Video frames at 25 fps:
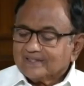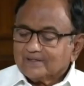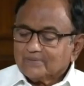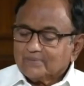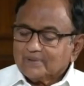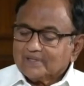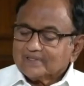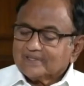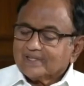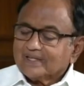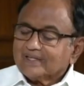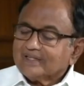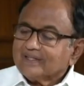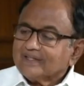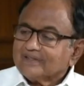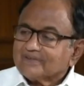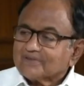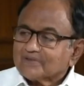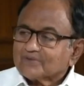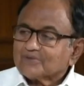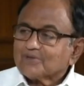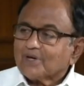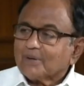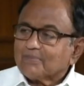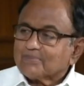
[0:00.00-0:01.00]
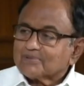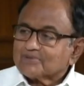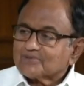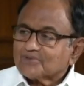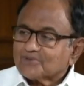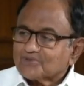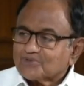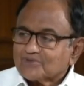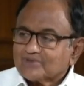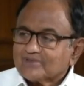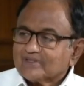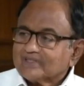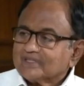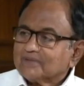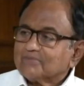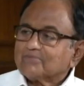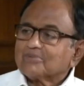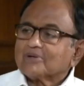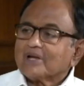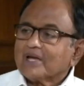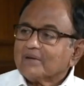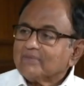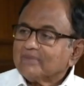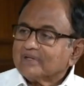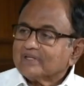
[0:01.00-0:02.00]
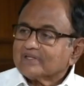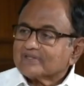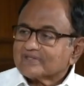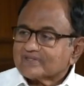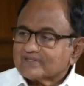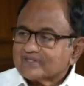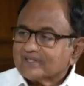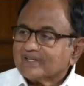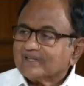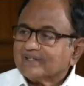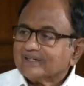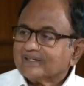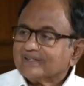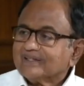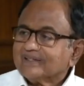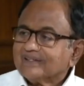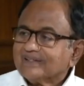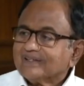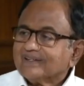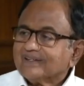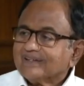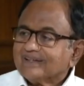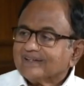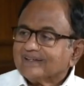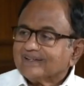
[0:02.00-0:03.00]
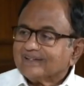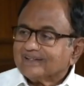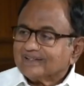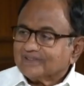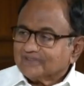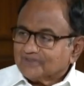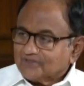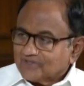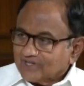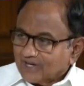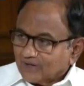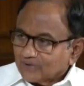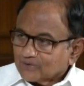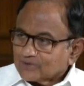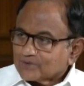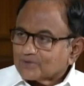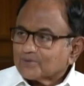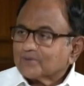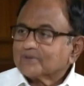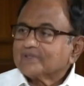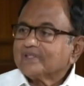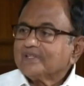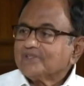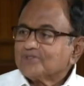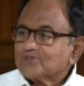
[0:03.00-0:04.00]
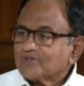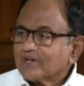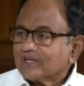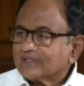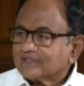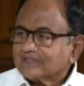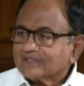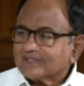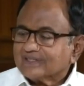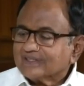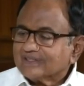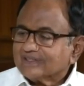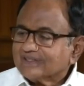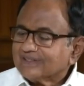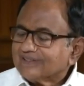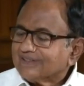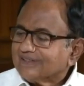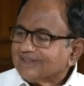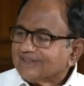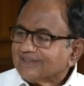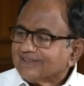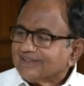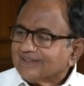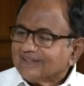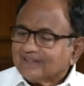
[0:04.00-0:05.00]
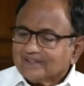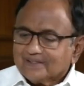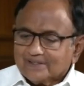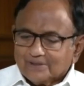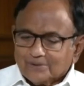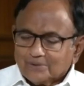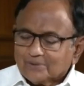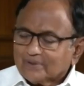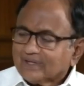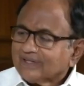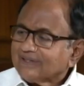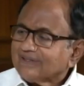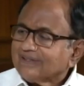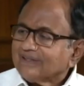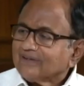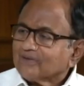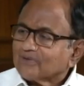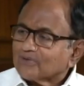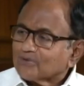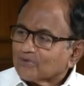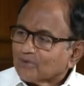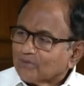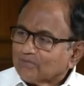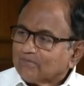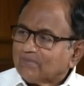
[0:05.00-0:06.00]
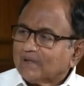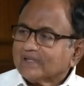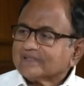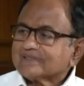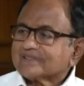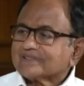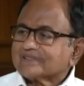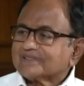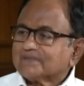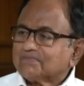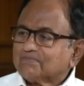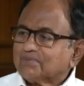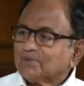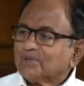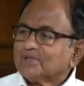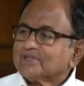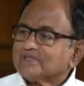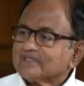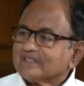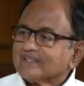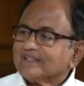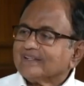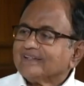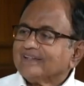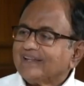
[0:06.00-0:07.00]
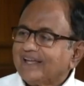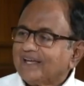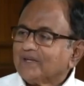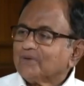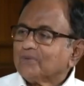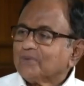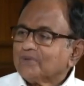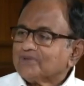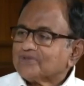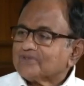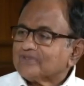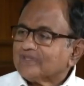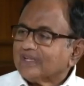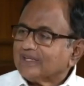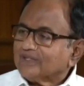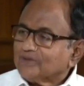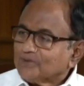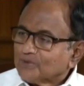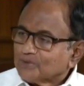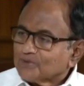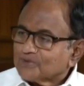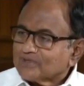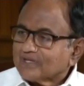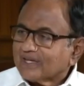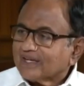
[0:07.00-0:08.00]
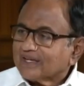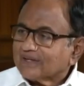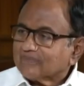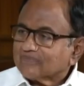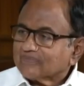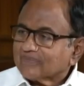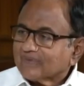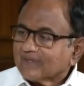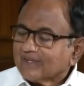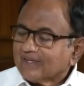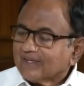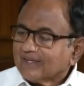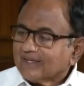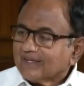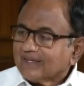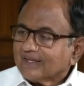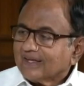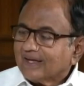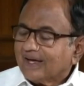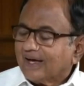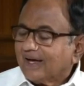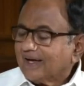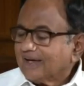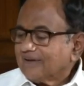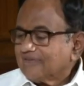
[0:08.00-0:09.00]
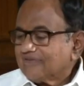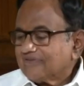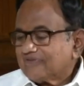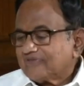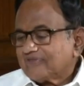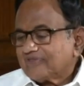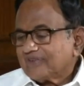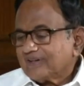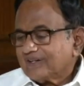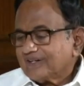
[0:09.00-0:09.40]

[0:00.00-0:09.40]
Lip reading: where the Leader of the Opposition and the Prime Minister joust with each other, look at the robust political language they're using. I've